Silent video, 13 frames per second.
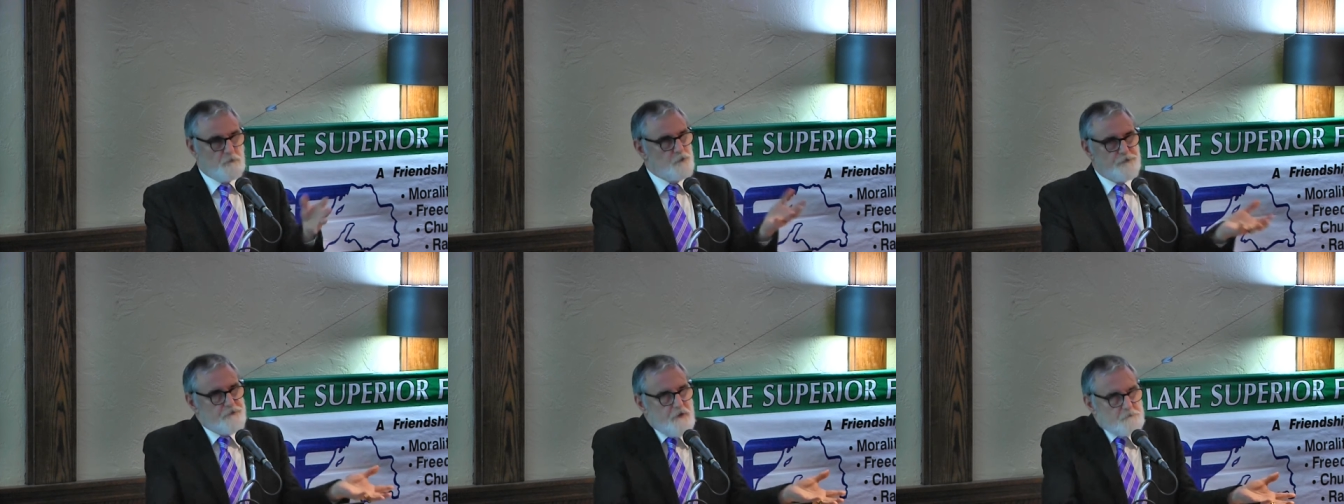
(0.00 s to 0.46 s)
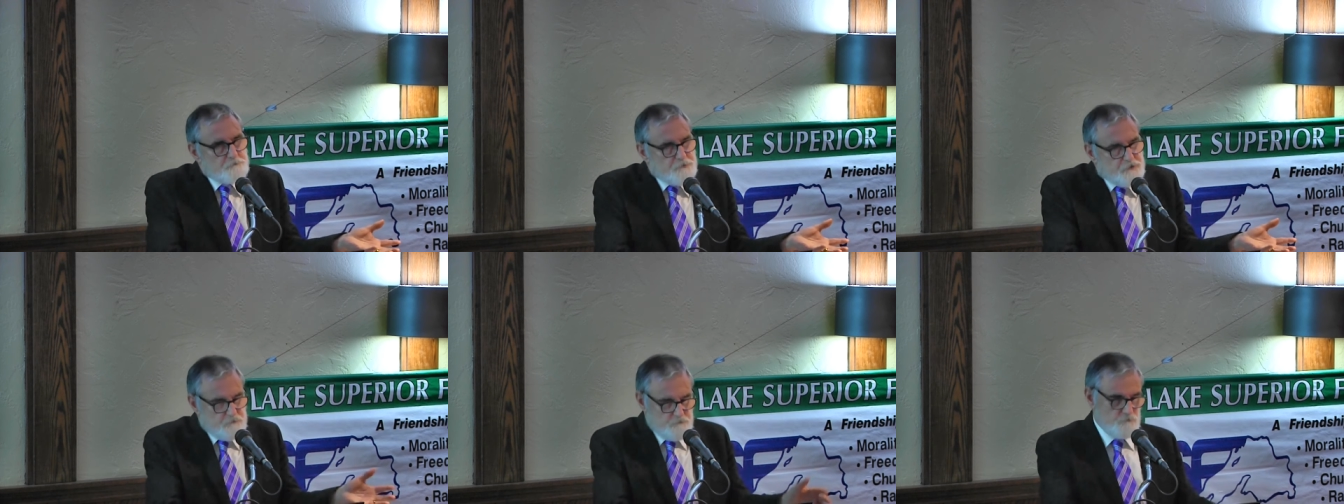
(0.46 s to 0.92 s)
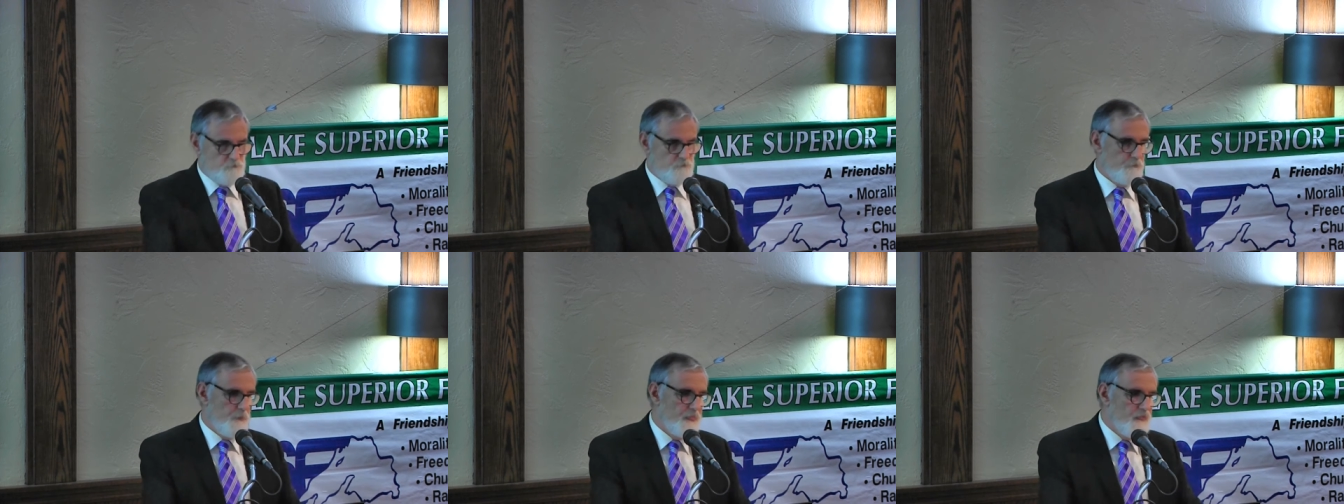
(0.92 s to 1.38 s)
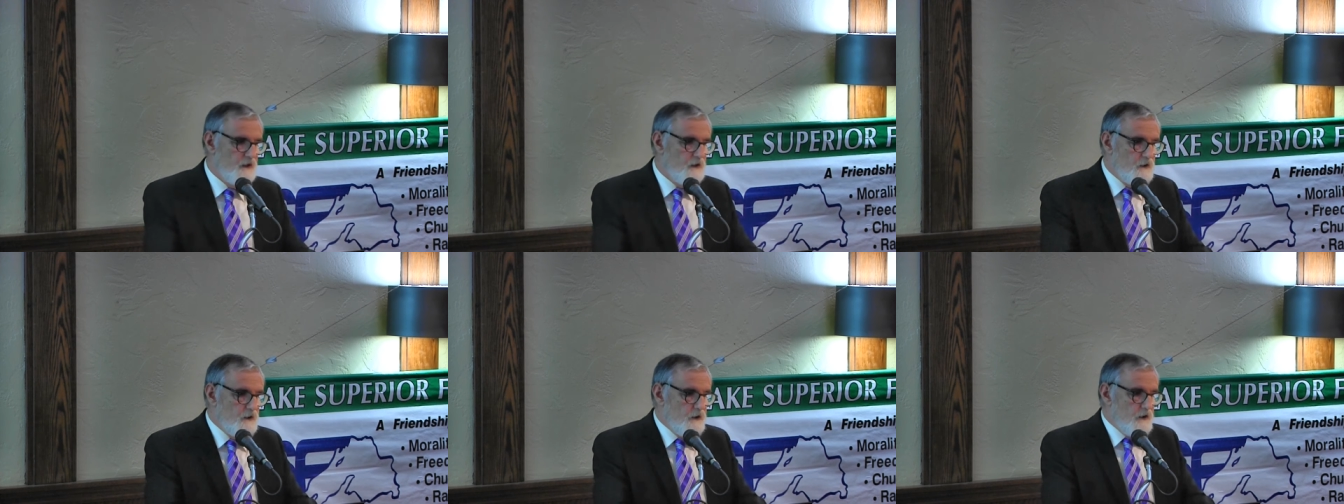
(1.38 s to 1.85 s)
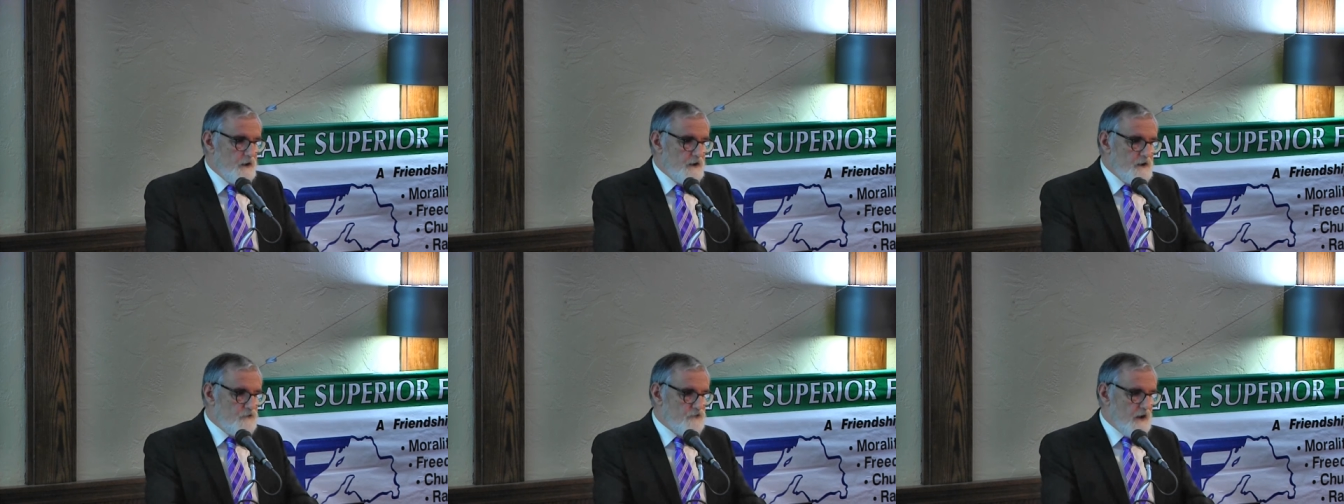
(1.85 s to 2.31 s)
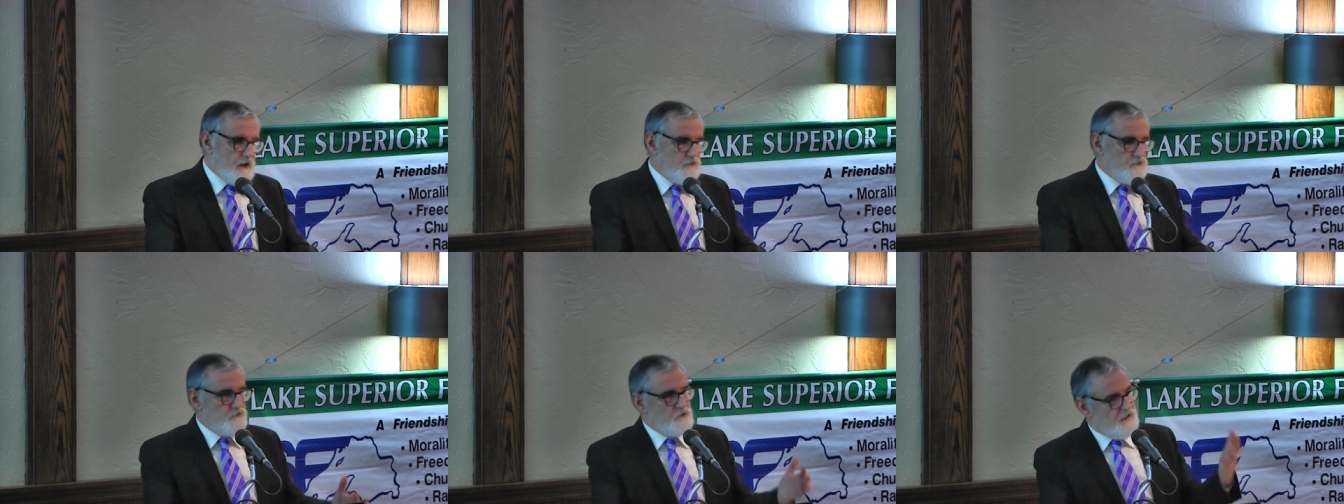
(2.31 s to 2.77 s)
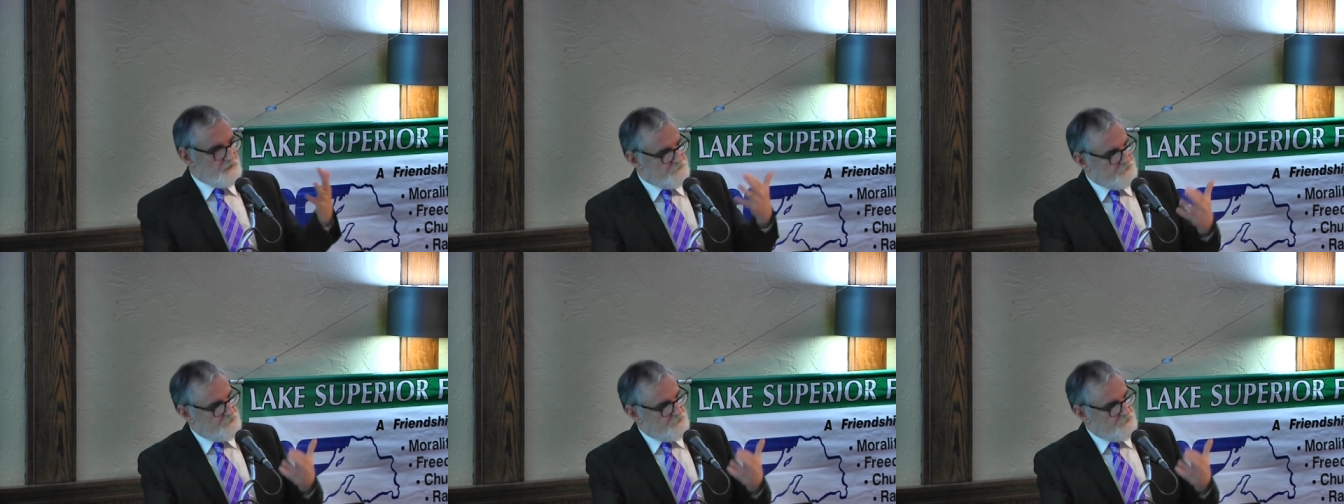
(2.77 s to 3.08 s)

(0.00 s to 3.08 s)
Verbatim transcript: We're stumped. He says you have